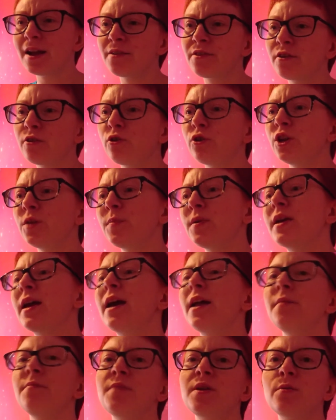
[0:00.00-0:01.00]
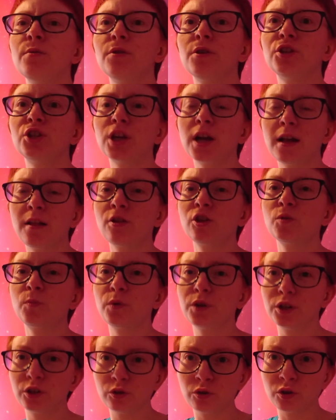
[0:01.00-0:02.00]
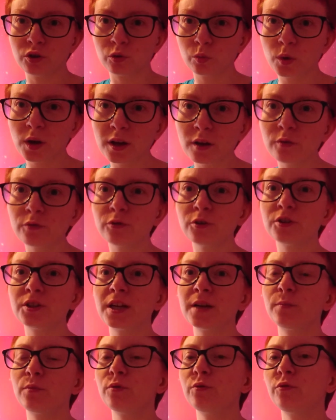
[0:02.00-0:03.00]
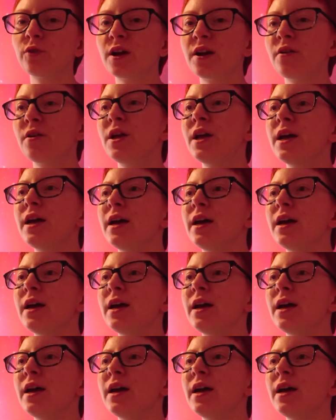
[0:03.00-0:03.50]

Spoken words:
They're going to be hitting me with a challenge pretty soon as well for deck profile.